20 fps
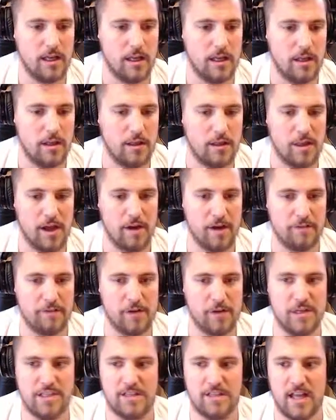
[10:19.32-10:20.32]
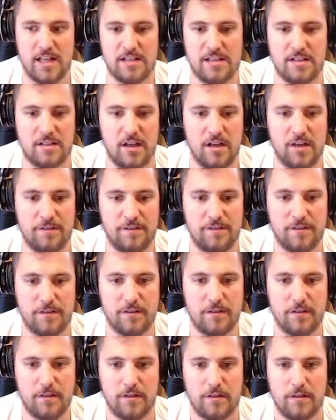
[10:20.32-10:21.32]
There, freeze that stuff.
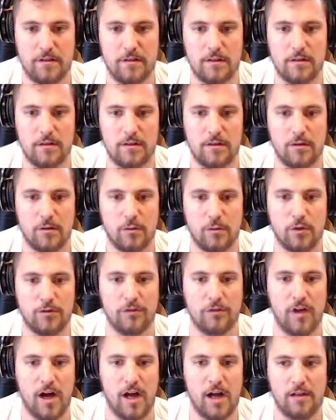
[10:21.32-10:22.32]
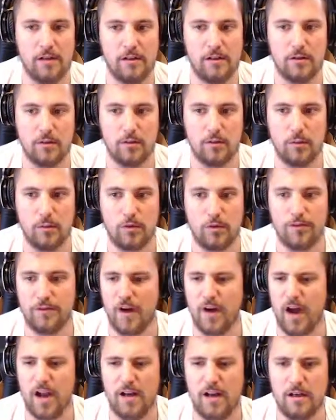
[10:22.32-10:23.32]
We're fine. We're
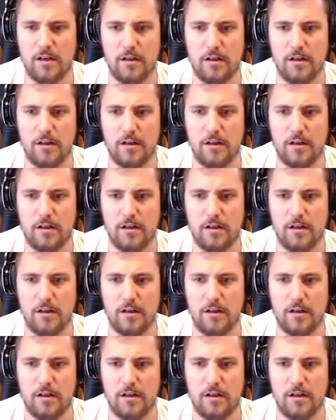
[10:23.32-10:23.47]
fine.